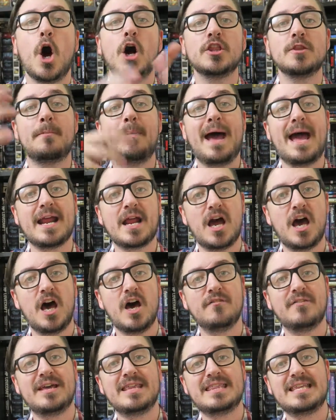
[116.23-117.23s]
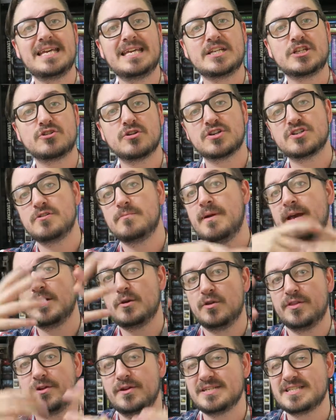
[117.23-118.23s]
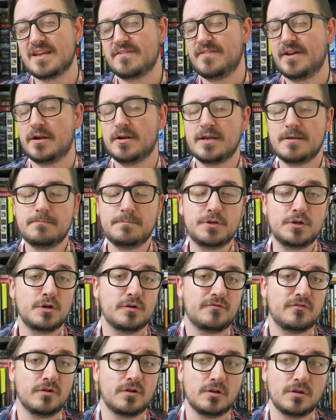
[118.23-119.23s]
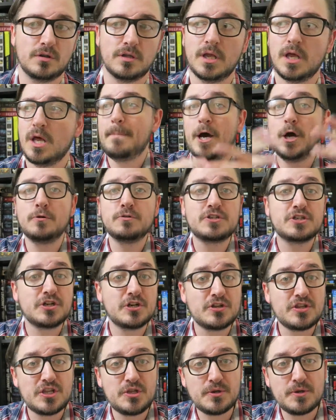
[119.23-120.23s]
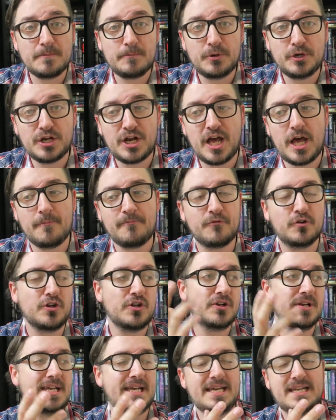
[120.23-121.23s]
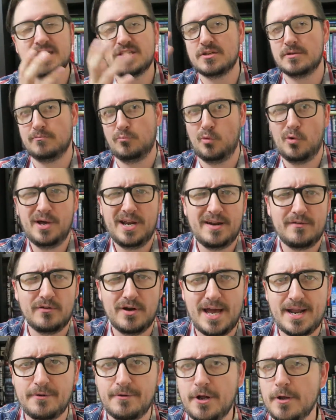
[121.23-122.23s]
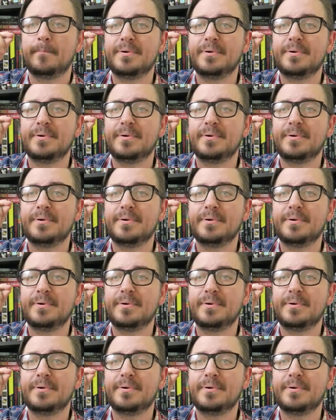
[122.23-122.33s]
On the back of the instruction manual, there is a very beautiful poster that you can put up for your kids or whatever, I don't know.